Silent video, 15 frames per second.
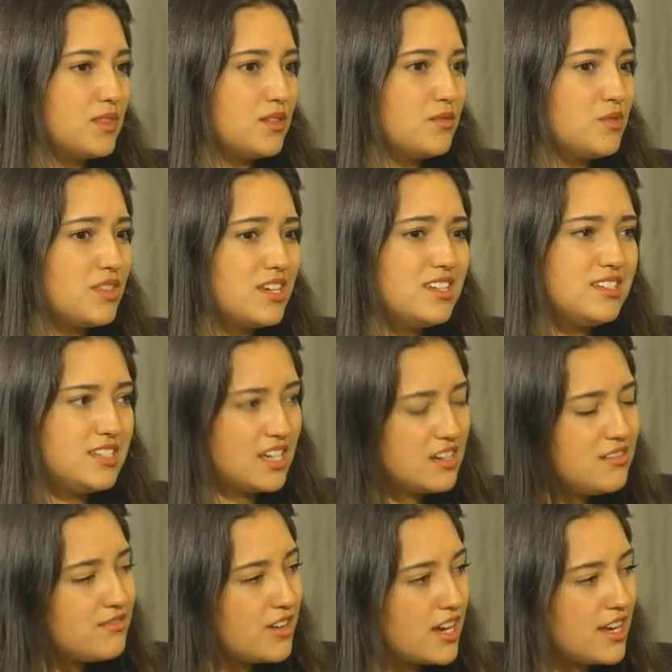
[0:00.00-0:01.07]
with
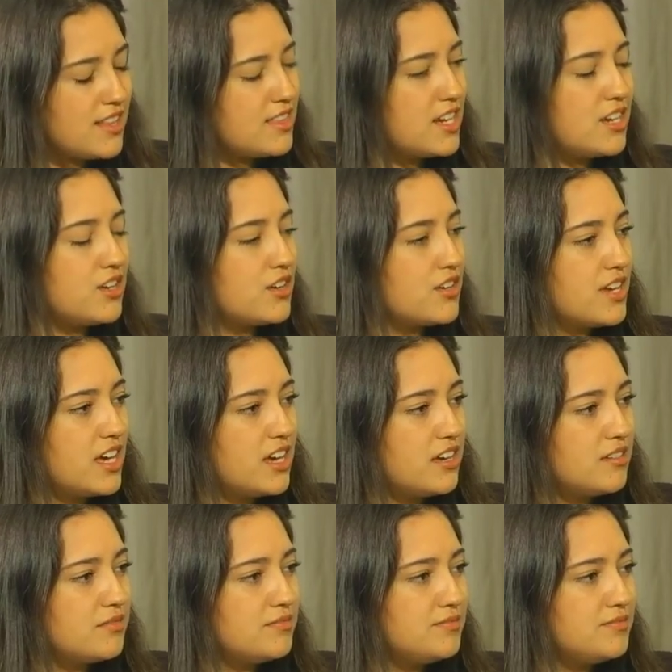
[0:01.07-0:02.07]
identifying that you're gay?